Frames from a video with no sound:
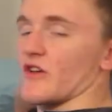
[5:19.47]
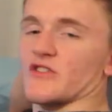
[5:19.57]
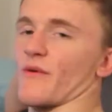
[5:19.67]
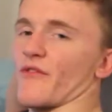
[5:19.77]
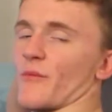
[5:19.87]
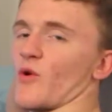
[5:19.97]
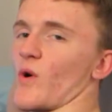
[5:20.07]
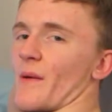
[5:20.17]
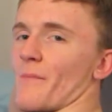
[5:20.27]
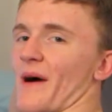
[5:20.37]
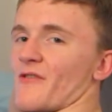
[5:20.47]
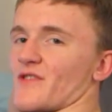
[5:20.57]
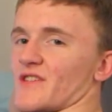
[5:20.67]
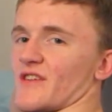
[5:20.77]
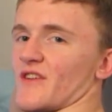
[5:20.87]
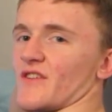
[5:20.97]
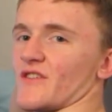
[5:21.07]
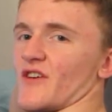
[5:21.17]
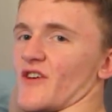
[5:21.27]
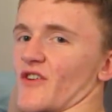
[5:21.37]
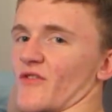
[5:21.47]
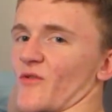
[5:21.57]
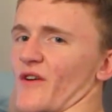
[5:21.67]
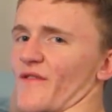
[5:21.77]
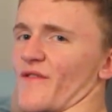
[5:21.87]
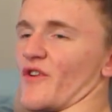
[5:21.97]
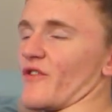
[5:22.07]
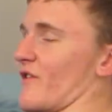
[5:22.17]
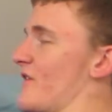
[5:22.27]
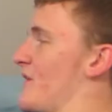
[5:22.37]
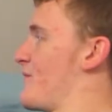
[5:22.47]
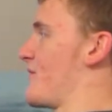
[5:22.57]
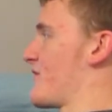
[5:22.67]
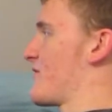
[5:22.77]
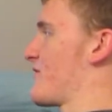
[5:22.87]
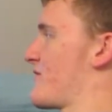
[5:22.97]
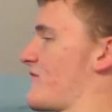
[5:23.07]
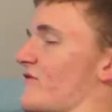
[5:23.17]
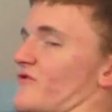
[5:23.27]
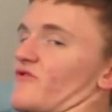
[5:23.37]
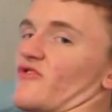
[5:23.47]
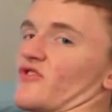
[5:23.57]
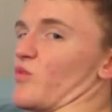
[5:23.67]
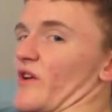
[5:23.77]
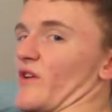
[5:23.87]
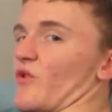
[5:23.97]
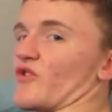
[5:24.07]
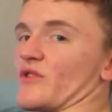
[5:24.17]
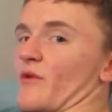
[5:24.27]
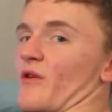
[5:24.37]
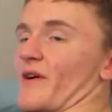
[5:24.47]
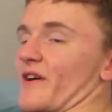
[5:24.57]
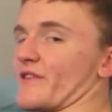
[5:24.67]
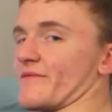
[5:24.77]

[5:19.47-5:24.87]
Some of them are quite embarrassing and quite funny really, but just weird watching them all back.